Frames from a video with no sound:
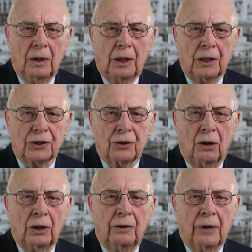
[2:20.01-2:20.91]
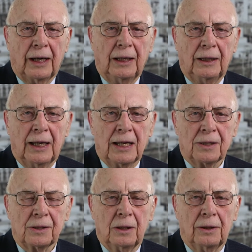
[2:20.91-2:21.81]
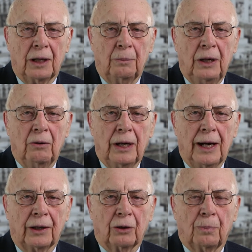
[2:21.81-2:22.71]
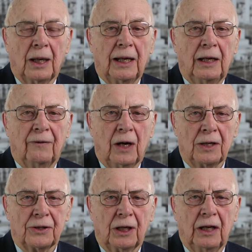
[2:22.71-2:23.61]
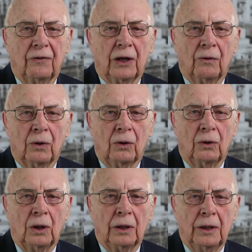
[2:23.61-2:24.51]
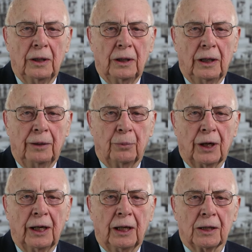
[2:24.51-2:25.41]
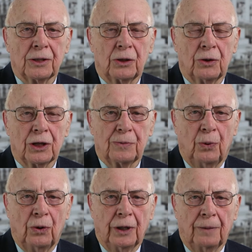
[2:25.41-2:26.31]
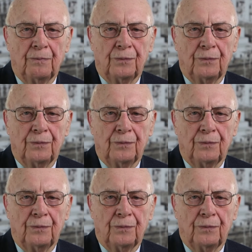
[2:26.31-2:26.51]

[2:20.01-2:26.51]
It is strongly recognized that B-Reactor played a very significant role in bringing us to this point.